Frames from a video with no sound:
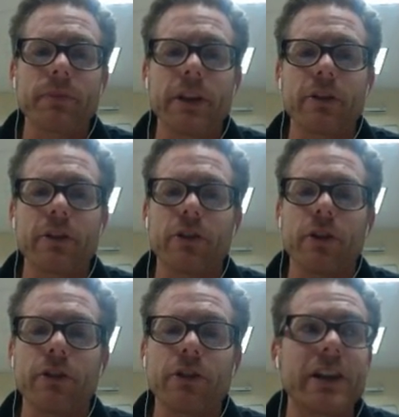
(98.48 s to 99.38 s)
there's
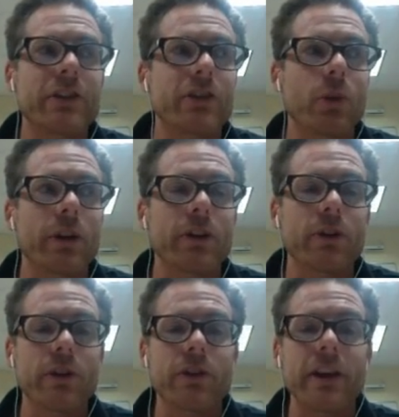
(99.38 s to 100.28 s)
an easier way to do
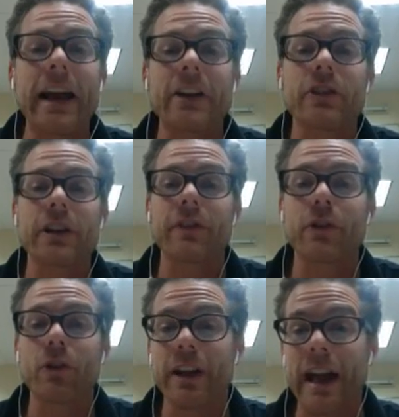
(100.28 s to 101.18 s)
this. And actually, if
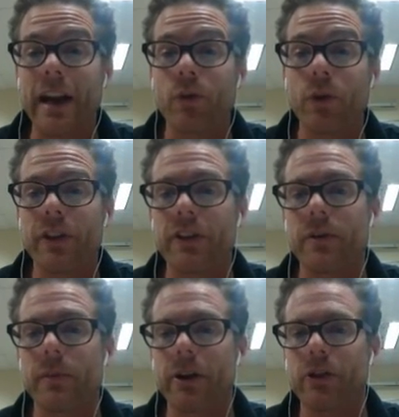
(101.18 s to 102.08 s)
you already have one that's
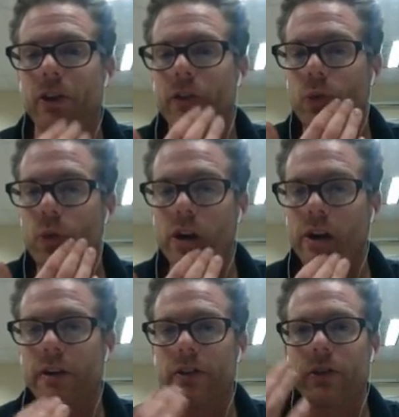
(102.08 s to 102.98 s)
in Microsoft
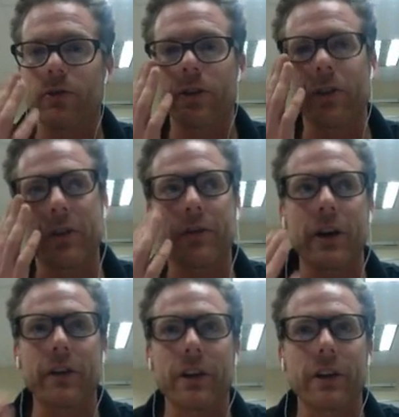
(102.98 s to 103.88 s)
Word, so for instance, if you
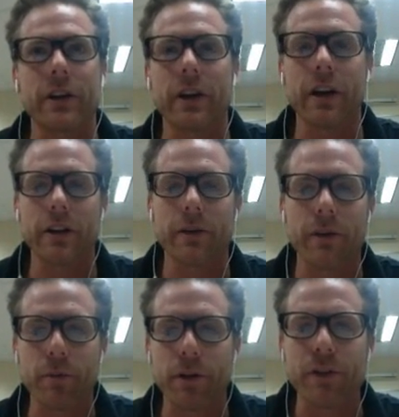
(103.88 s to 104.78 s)
have like
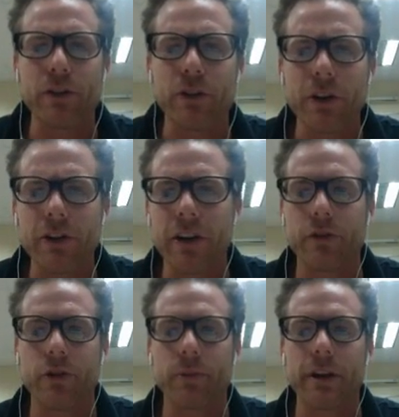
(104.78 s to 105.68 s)
a previous unit
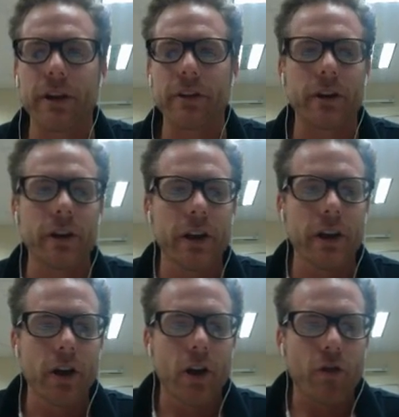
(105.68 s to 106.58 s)
test from another
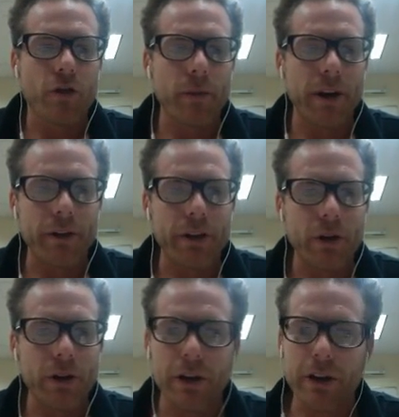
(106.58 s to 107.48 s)

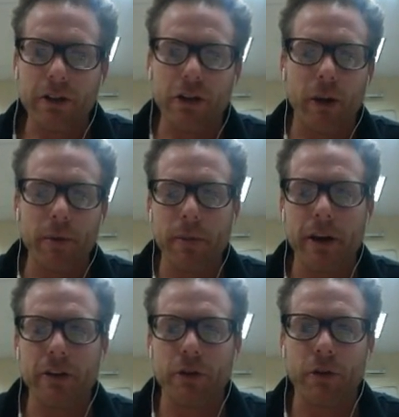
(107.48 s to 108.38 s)
unit, you can just copy and
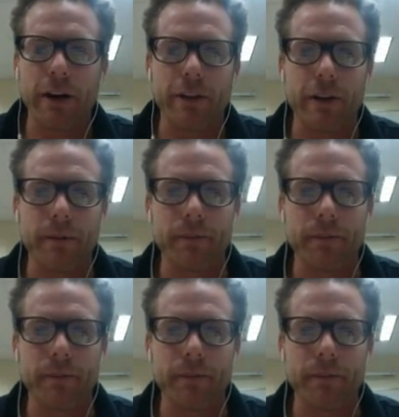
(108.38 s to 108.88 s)
paste it right in there.